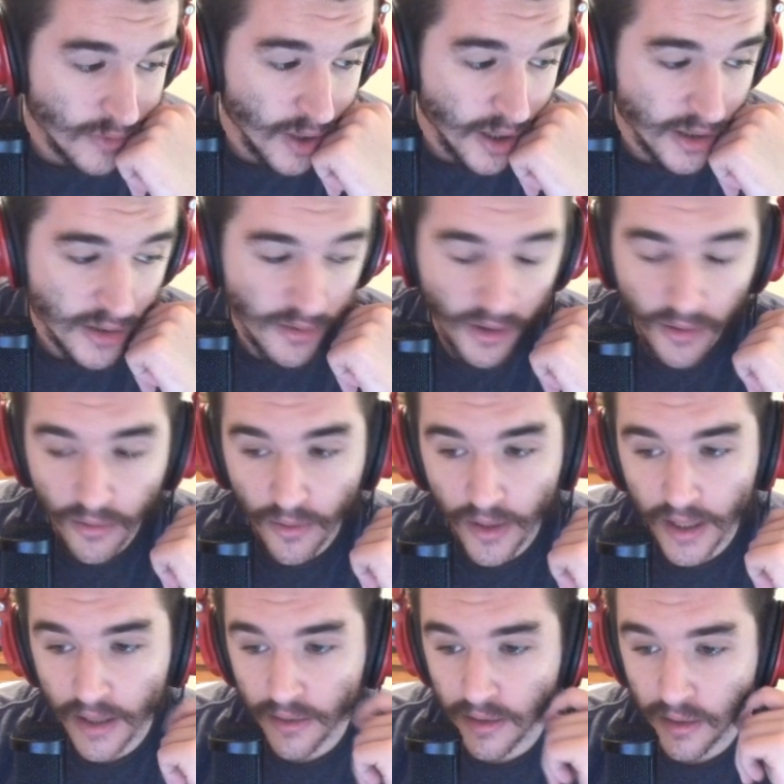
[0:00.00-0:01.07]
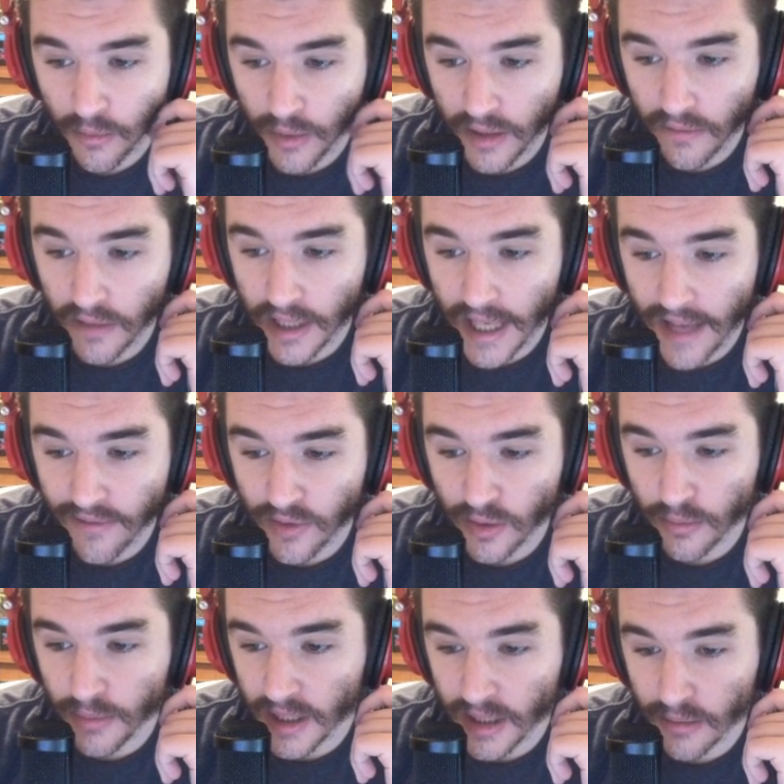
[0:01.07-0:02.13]
I just want to throw that out there. We have never
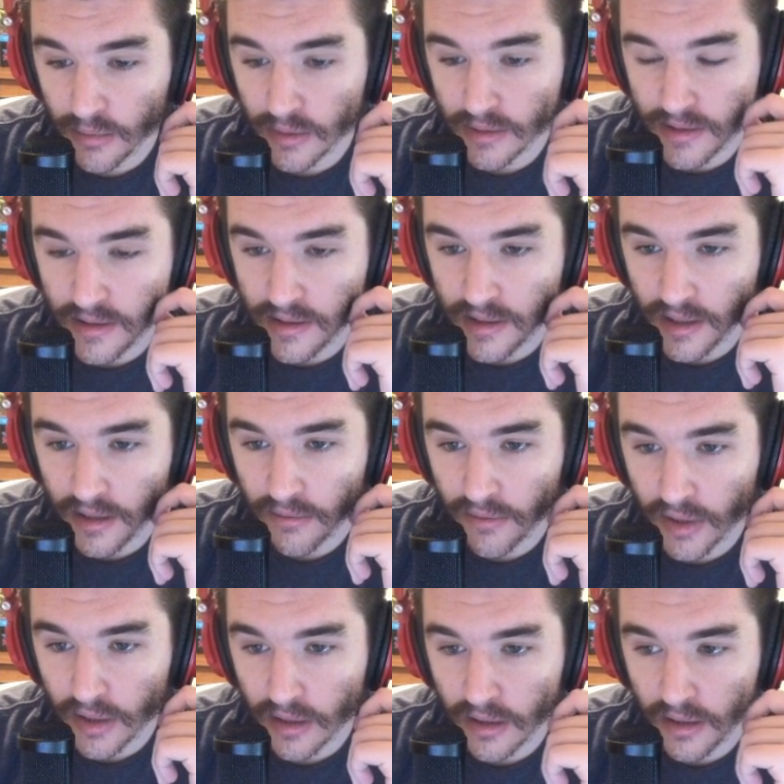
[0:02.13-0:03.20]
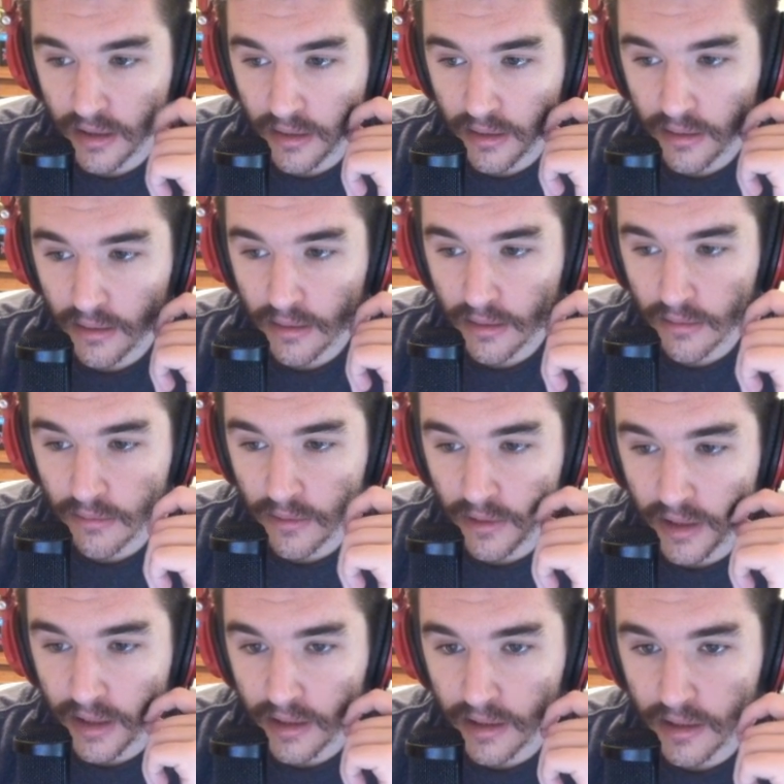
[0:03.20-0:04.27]
been able to stick the Vargoth,
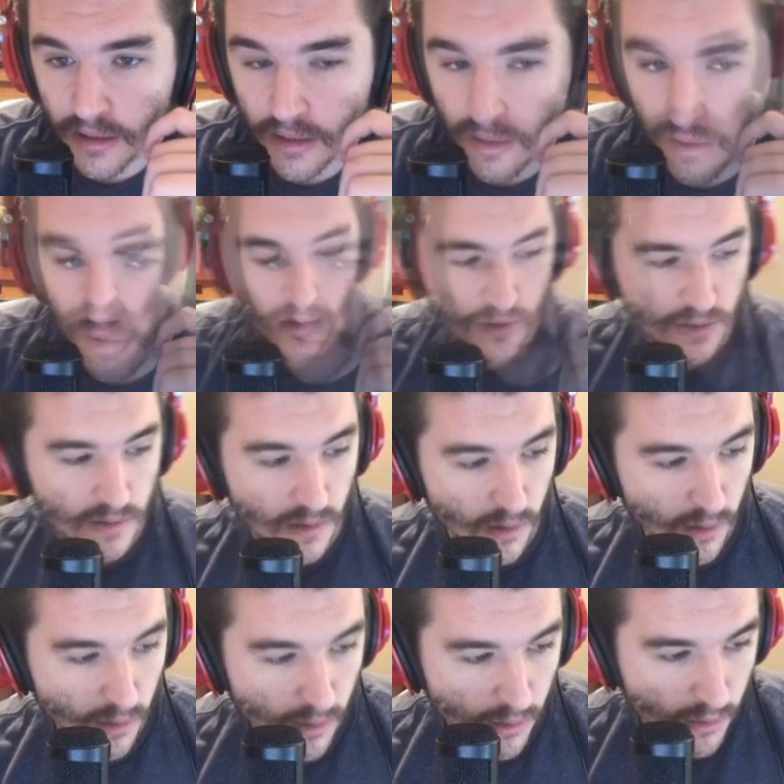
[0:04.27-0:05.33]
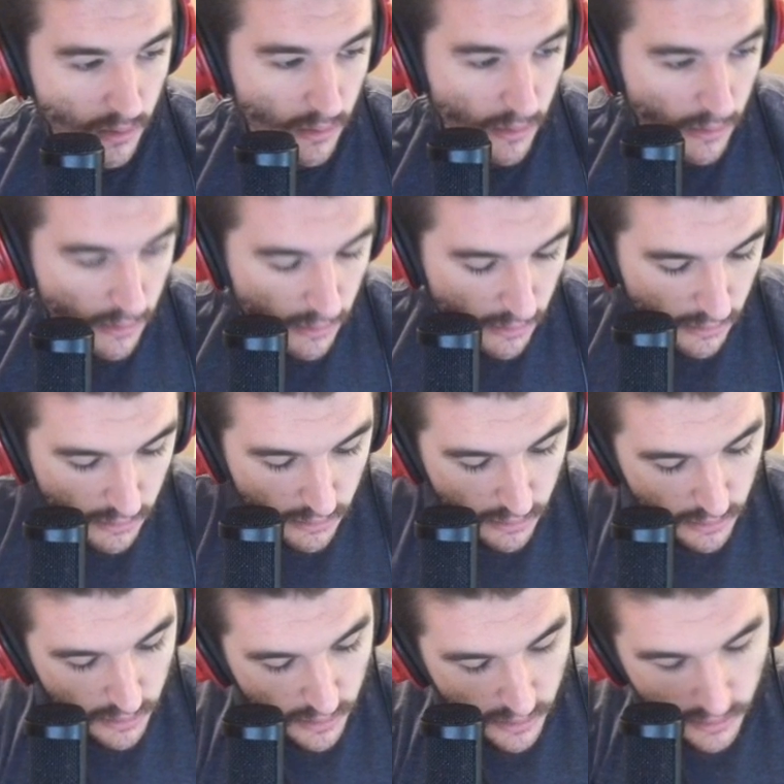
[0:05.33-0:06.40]
really.
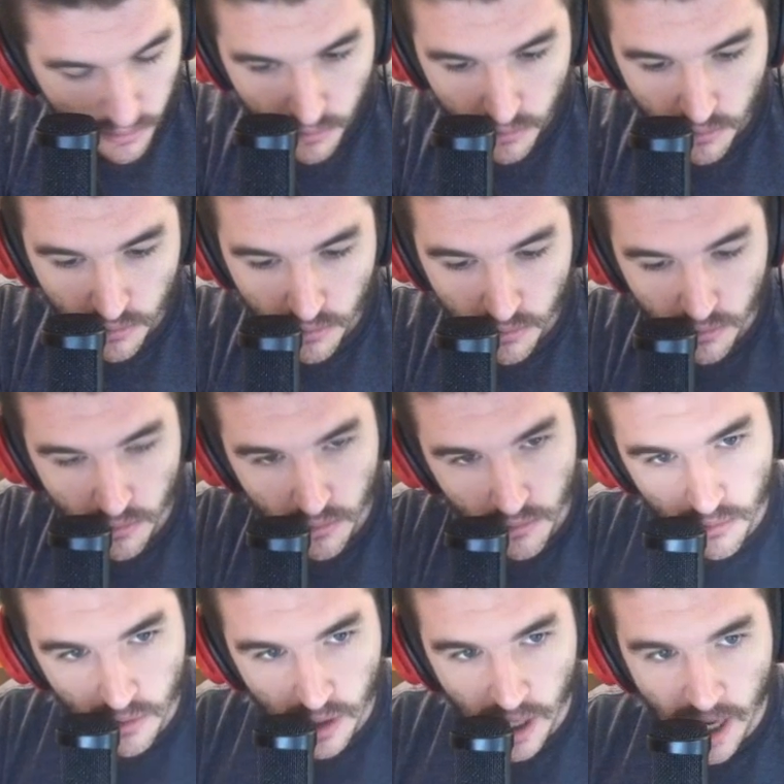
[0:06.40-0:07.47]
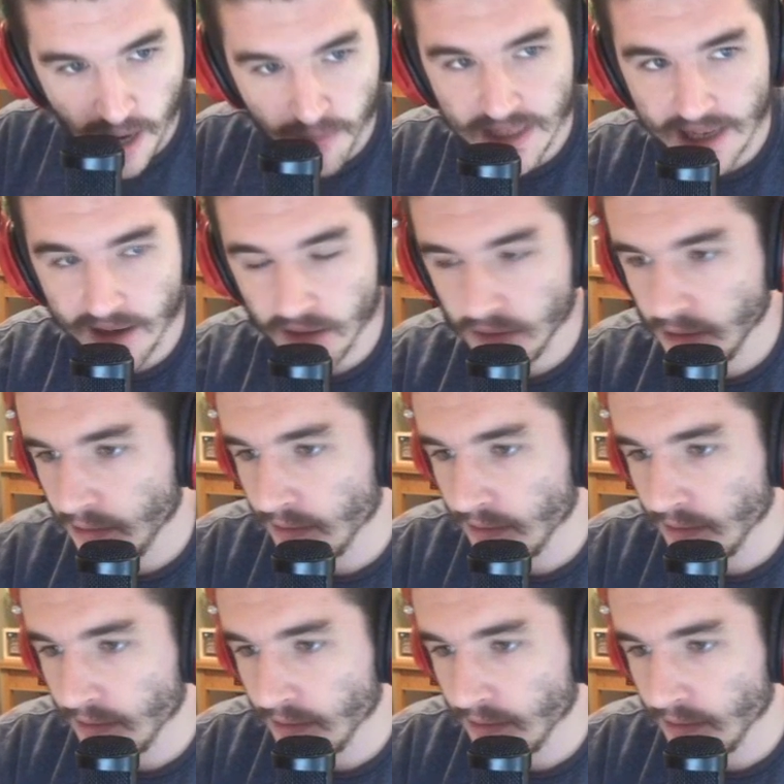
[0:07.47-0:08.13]
So I'm down.